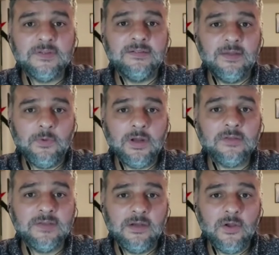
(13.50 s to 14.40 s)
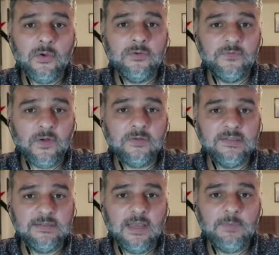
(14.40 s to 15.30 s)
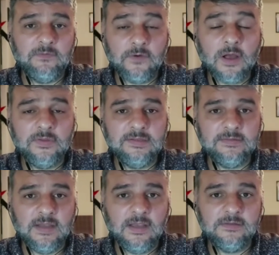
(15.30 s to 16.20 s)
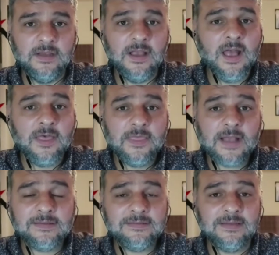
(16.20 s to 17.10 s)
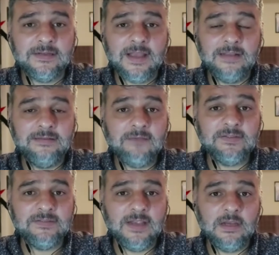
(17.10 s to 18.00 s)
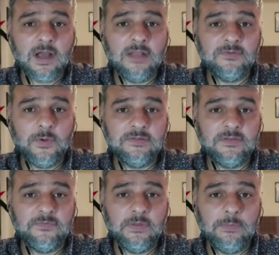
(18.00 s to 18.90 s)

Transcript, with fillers: like someone else I know who's falsely claiming fraud these days. That decision had devastating consequences for the